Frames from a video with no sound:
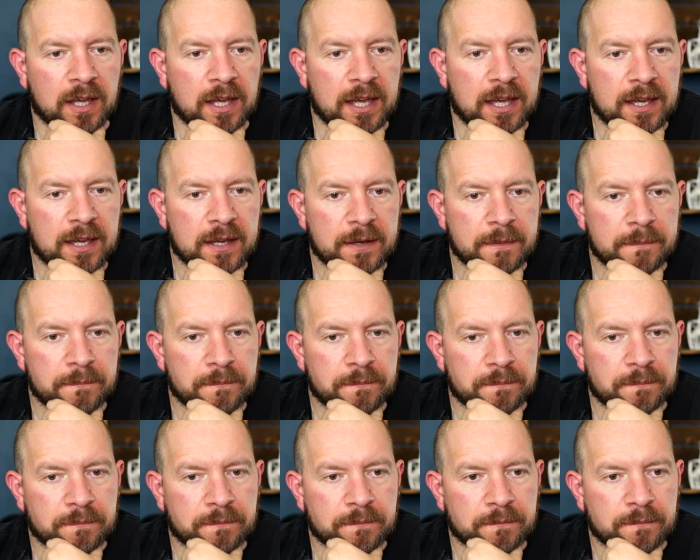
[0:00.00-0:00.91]

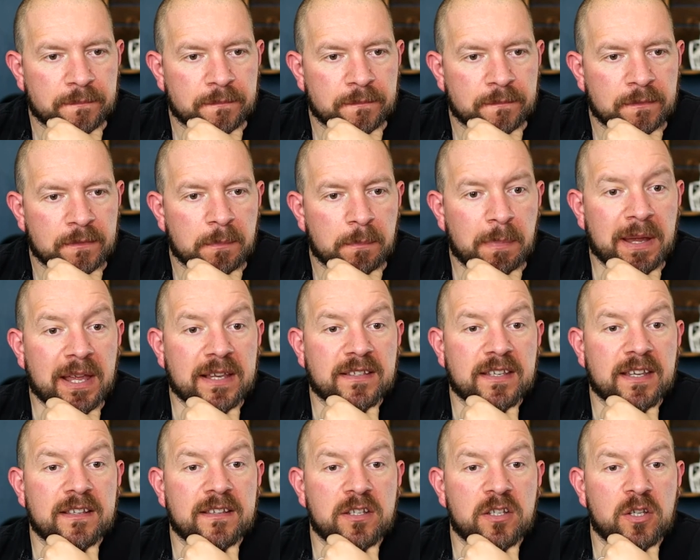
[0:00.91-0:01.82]
Um, Peter
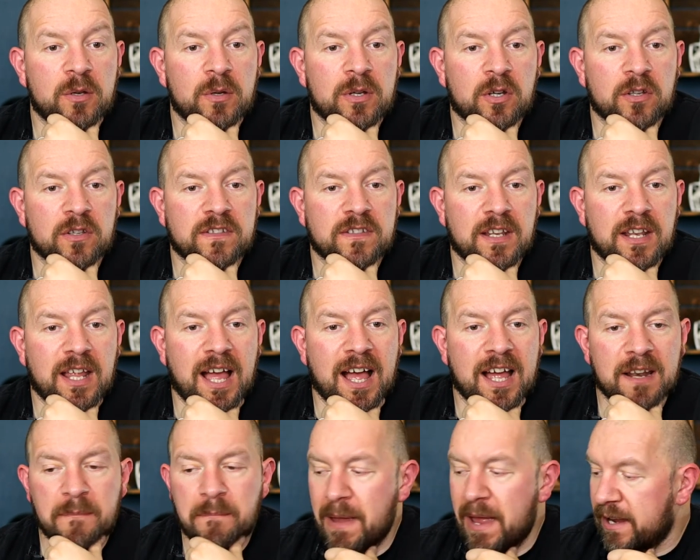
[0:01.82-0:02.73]
saying, did you consider
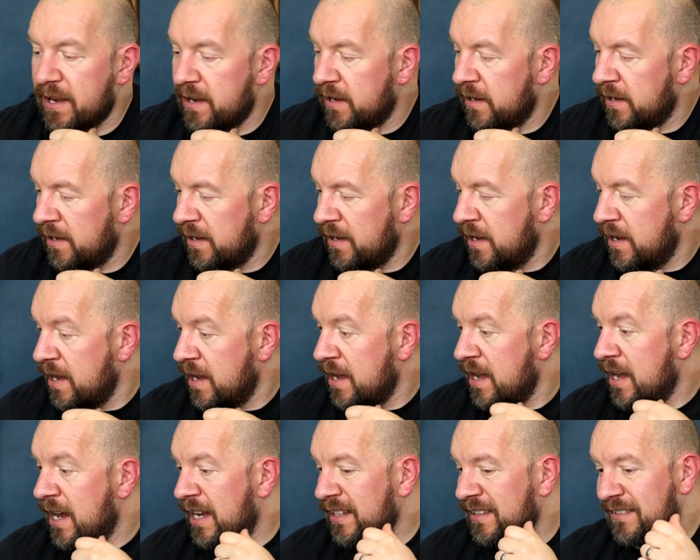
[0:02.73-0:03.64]
AdMech?
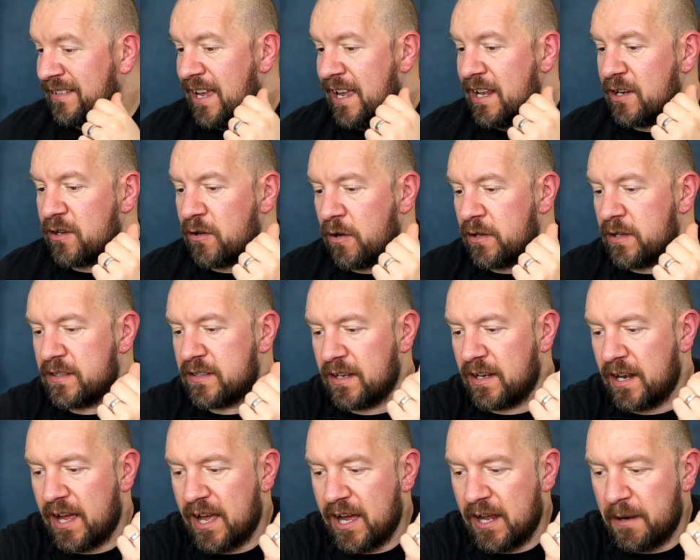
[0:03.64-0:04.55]
I did
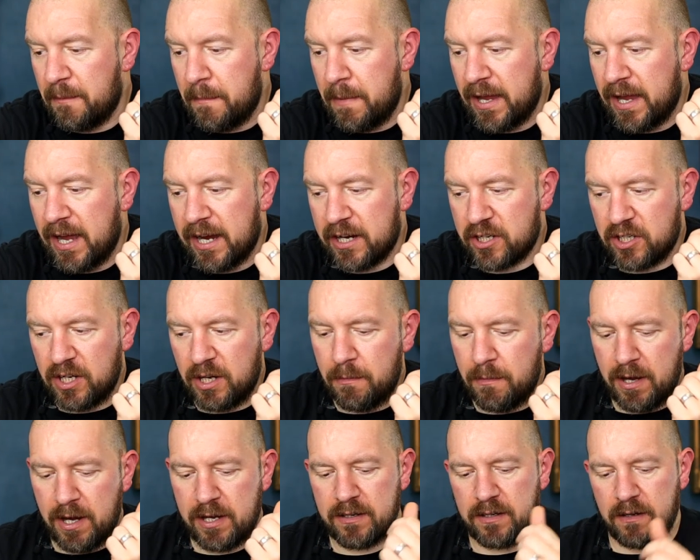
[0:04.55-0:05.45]
consider AdMech, actually,
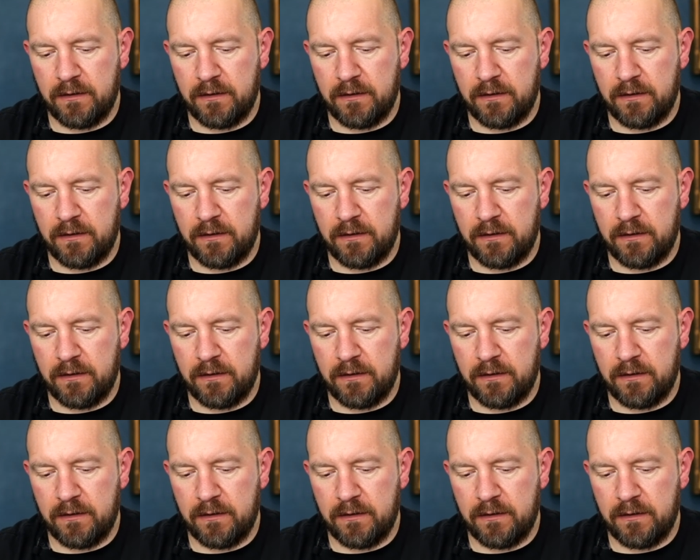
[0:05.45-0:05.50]
mate.